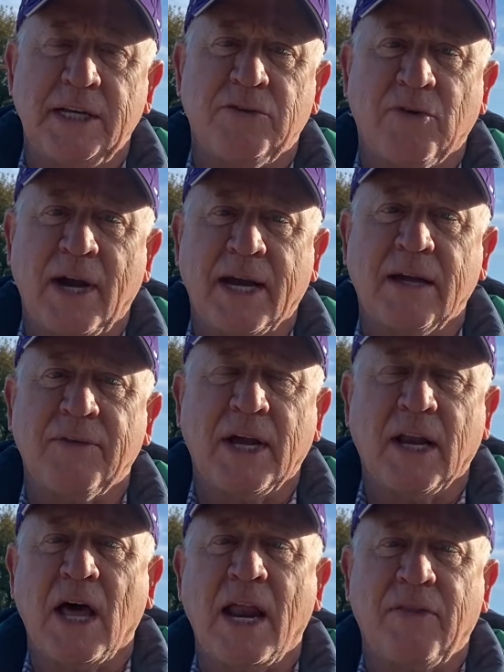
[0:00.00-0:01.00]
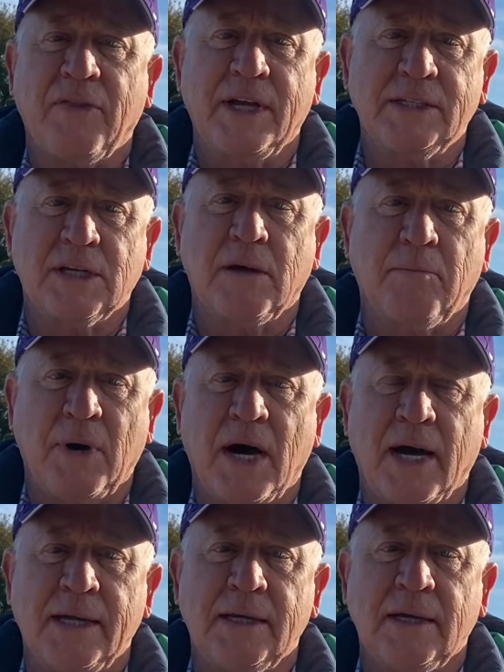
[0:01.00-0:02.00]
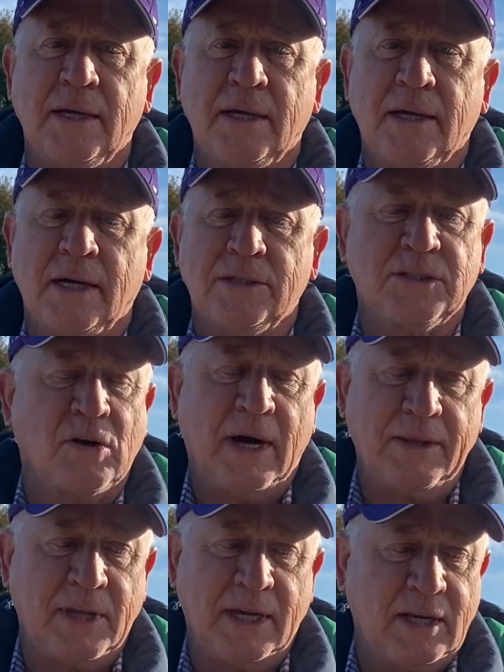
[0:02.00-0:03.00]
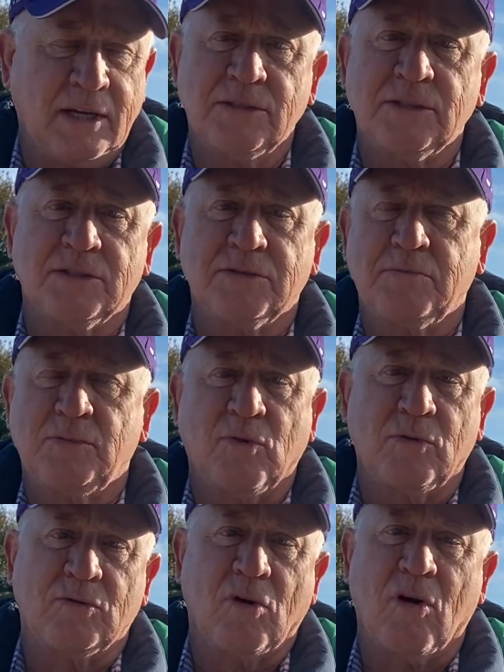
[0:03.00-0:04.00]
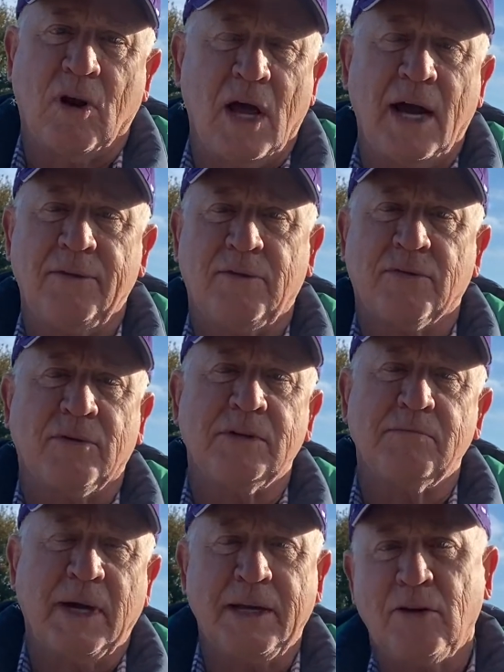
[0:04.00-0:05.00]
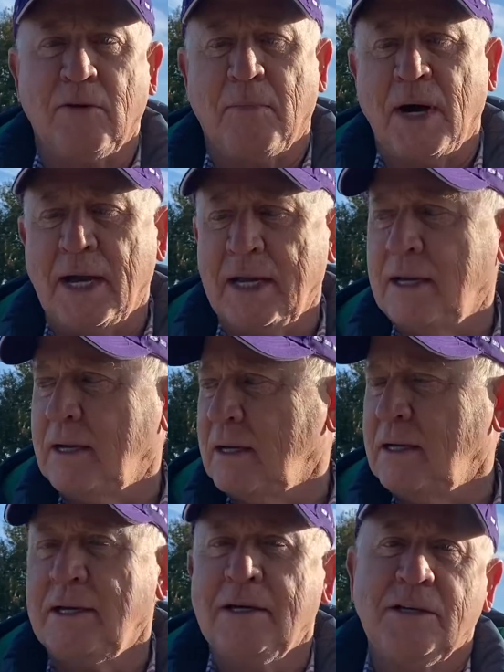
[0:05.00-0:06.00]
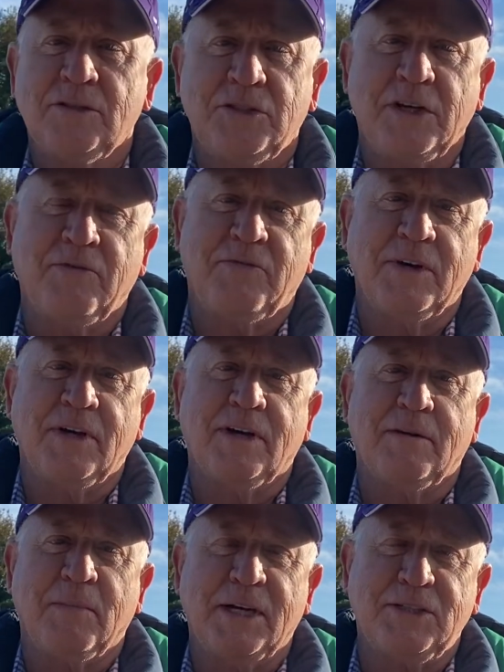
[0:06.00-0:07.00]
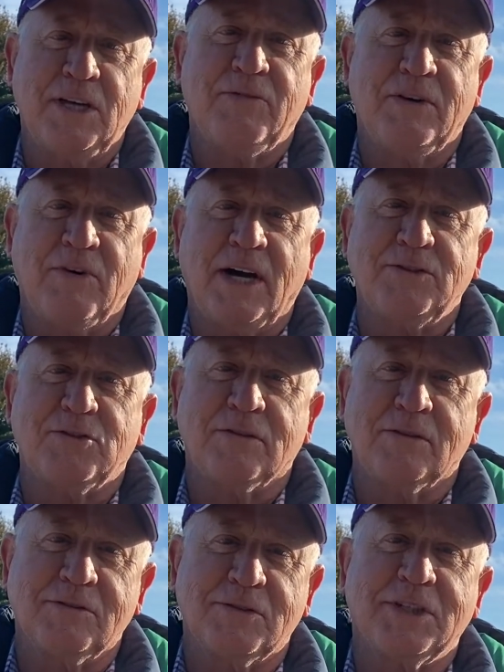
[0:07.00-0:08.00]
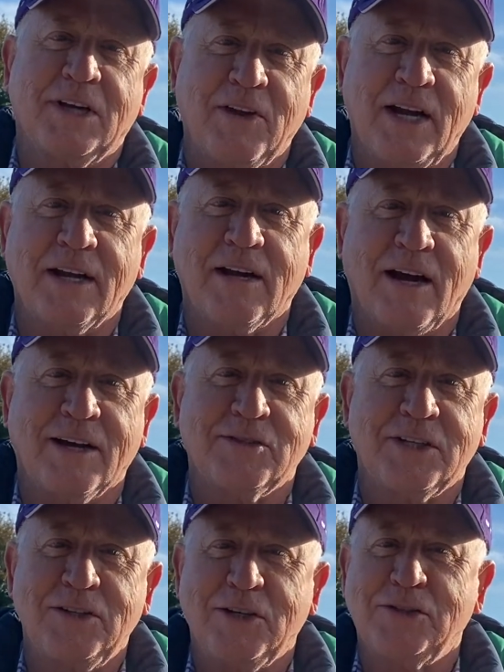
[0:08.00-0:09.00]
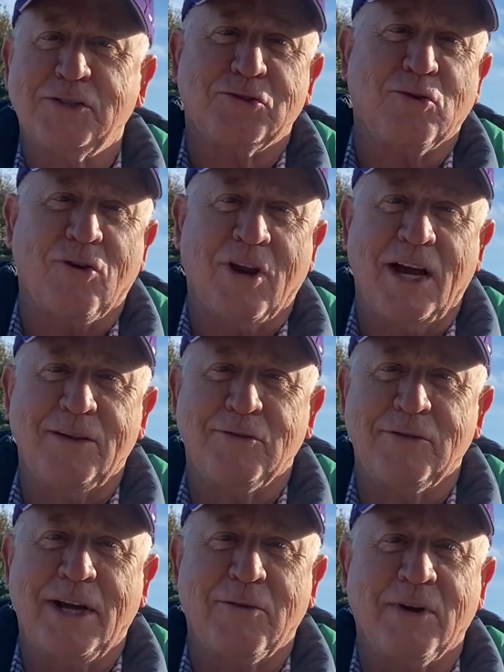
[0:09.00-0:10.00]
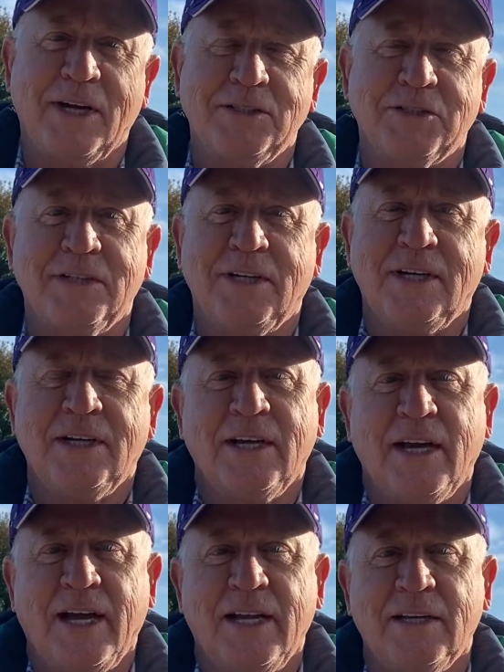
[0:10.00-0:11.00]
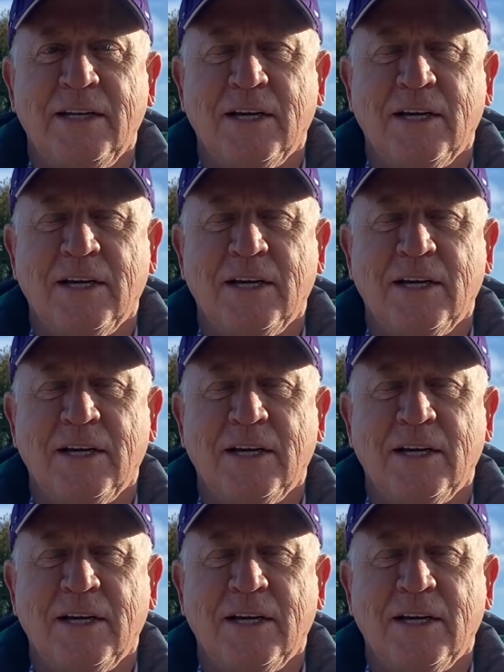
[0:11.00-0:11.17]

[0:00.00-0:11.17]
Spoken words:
track. I think a lot of things combined. So I think you could just draw a line through it. My chief advisor, Seth Hancock, said you could just draw a line through that race. And